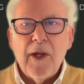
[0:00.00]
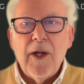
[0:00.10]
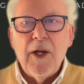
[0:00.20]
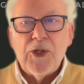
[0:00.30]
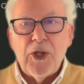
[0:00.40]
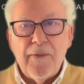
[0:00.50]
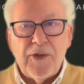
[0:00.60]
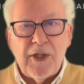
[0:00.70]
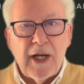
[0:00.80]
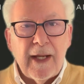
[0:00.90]

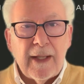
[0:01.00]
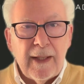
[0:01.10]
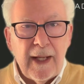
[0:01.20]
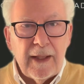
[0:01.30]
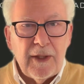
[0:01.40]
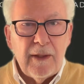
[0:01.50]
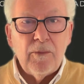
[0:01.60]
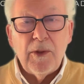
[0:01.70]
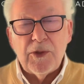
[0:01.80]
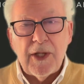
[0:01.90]
Services like LinkedIn,
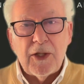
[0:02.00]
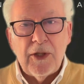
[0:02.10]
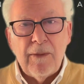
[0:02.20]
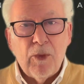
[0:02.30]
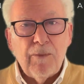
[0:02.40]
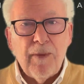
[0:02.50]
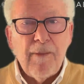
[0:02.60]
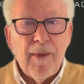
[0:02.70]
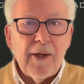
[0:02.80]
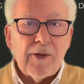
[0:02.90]
which was actually bought by
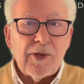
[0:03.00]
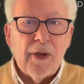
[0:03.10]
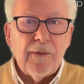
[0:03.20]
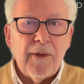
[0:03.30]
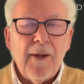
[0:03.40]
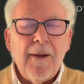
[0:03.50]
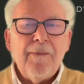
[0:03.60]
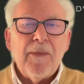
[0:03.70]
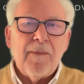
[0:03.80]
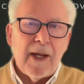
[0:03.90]
Microsoft
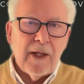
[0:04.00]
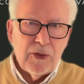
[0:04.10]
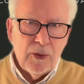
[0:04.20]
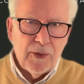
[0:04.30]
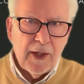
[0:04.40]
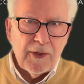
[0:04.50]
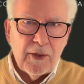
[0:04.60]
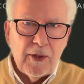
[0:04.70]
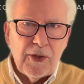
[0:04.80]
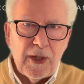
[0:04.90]
back in
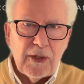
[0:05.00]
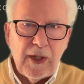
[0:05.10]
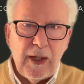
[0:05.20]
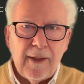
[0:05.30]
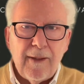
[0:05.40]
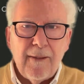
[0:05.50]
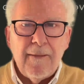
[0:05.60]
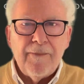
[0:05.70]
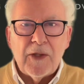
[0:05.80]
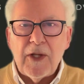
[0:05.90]
2016,
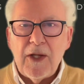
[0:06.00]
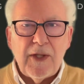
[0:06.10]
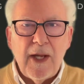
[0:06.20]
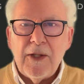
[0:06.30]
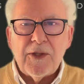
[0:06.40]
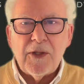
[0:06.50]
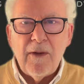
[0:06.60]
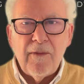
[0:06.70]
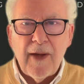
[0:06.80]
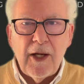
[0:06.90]
as I said, is an
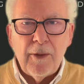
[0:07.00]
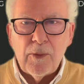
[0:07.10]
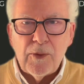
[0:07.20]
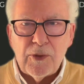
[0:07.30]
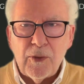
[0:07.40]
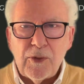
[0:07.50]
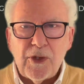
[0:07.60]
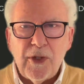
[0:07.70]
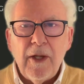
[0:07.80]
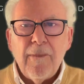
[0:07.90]
invaluable source,
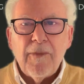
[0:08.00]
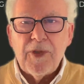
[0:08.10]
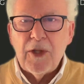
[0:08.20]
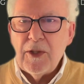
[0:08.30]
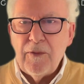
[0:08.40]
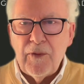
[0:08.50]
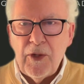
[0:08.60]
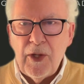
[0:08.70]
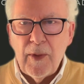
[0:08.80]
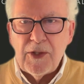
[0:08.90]
certainly for the
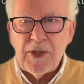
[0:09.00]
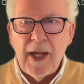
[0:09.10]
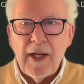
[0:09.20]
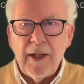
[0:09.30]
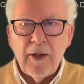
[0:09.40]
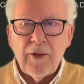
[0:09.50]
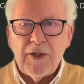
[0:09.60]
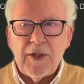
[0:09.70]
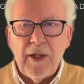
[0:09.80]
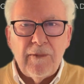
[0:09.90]
USA and
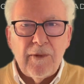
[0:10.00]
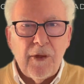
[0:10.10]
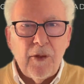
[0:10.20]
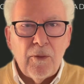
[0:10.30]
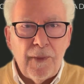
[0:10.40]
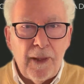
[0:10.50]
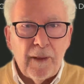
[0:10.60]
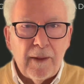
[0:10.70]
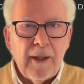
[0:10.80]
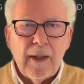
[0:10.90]
increasingly for the
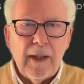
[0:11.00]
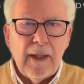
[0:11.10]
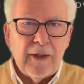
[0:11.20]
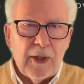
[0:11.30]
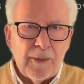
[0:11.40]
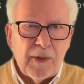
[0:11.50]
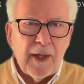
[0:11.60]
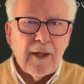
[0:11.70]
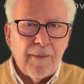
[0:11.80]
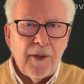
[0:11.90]
European, in terms of their
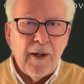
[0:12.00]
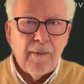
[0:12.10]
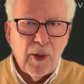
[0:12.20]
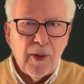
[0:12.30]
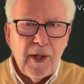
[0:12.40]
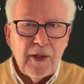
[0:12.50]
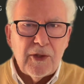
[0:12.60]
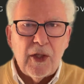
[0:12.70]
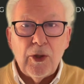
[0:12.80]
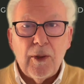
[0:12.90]
company employees,
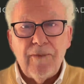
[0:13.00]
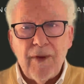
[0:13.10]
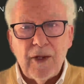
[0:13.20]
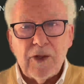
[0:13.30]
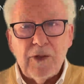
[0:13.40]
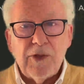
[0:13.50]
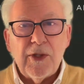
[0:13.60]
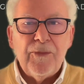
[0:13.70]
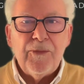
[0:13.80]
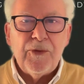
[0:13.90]
their job functions,
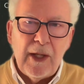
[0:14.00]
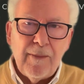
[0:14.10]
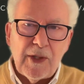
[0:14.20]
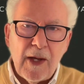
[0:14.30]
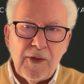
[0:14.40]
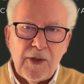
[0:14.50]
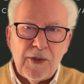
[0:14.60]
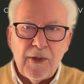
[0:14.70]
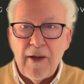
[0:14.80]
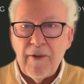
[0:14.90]
team sizes,
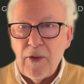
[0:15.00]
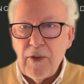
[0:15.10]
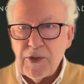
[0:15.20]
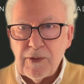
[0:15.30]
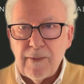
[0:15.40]
and their focus.